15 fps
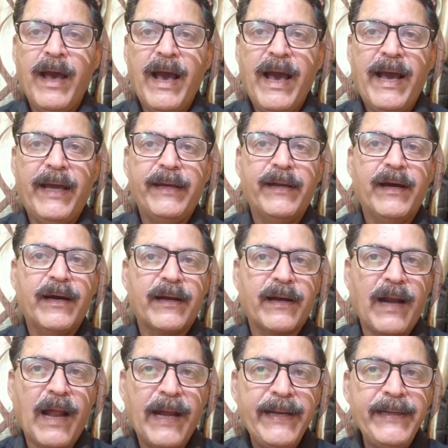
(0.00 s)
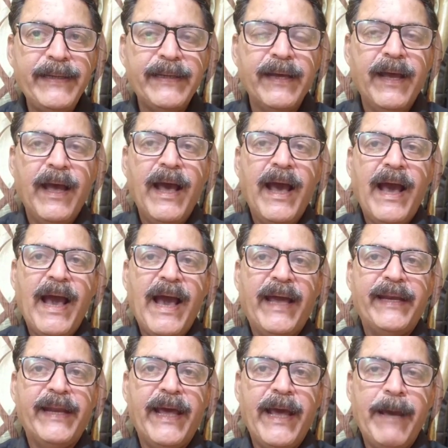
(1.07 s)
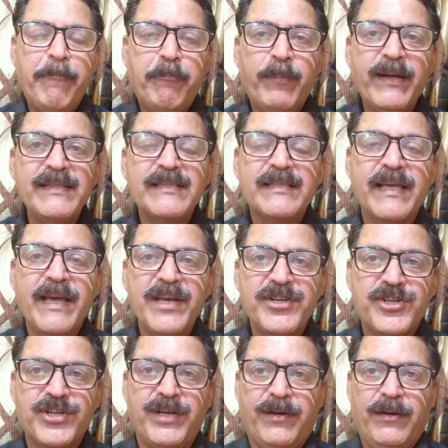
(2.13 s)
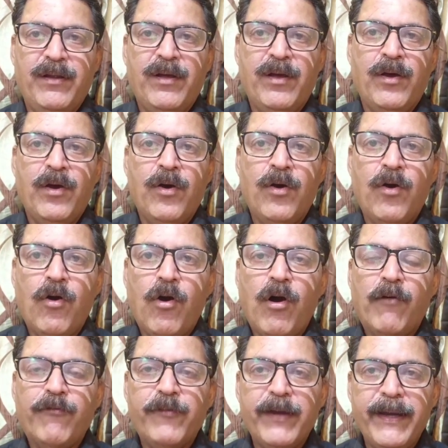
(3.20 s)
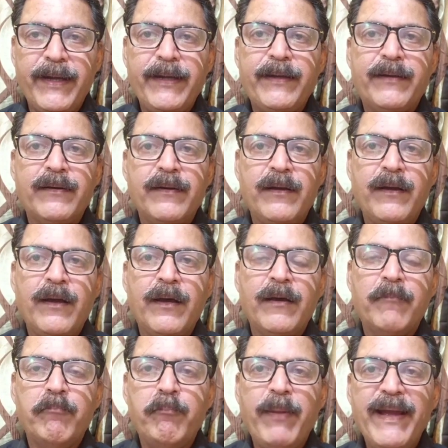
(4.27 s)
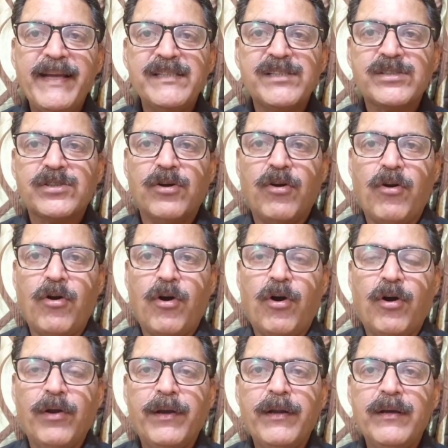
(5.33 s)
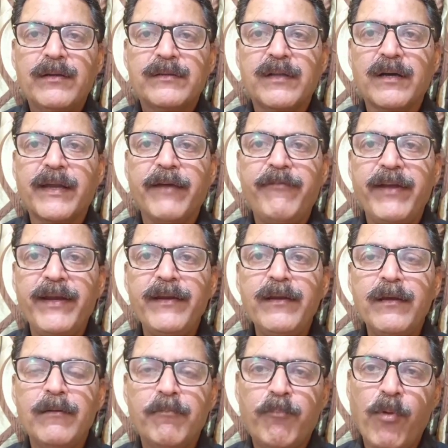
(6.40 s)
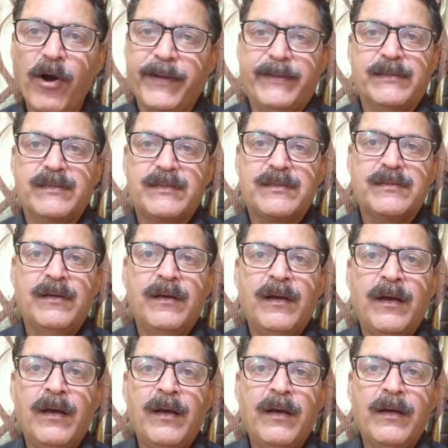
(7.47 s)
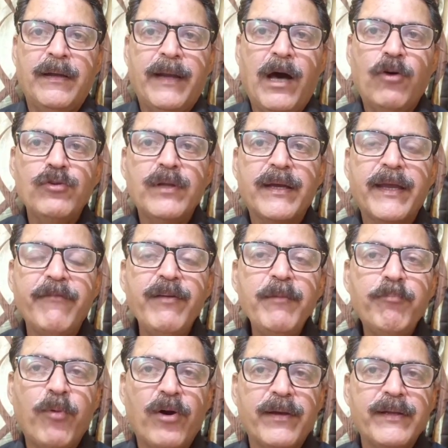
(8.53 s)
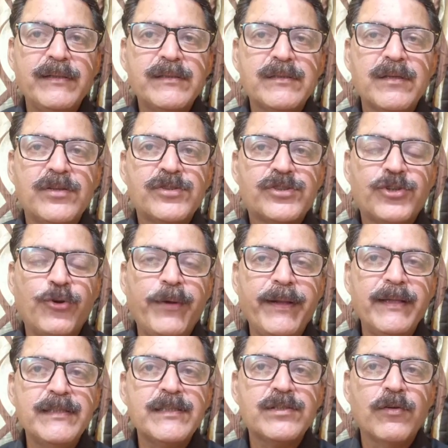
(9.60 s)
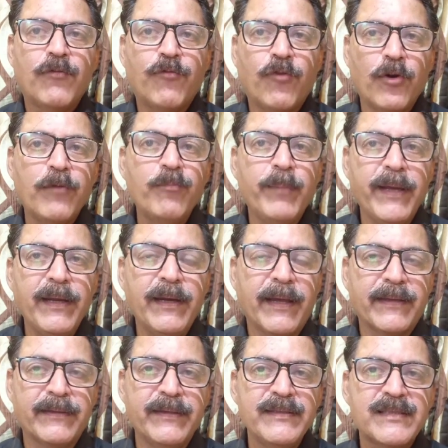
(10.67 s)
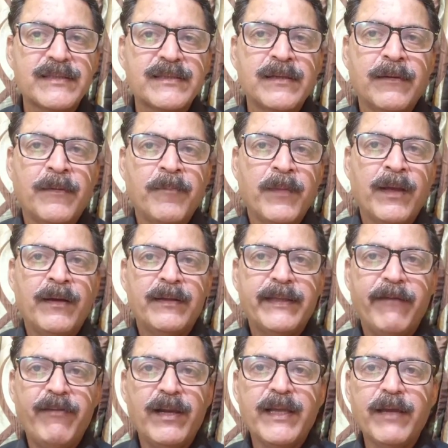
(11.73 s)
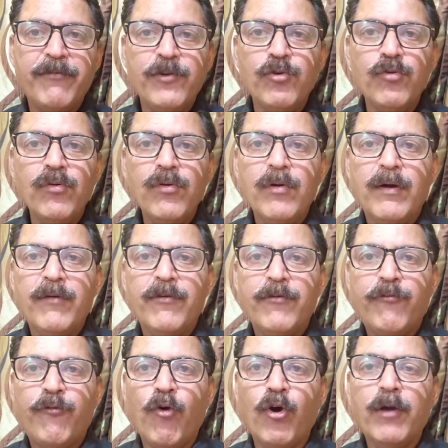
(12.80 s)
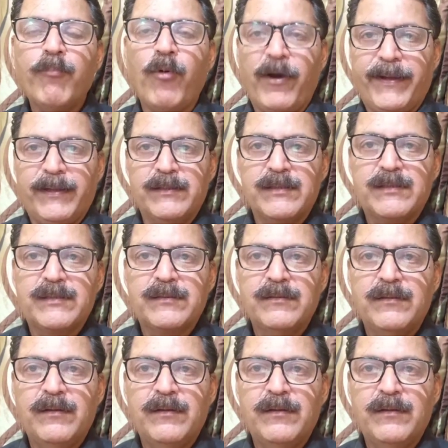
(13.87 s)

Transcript: and write an appreciation of it based on the given points. Now the given points, students, would be like this. They will give you 4 points,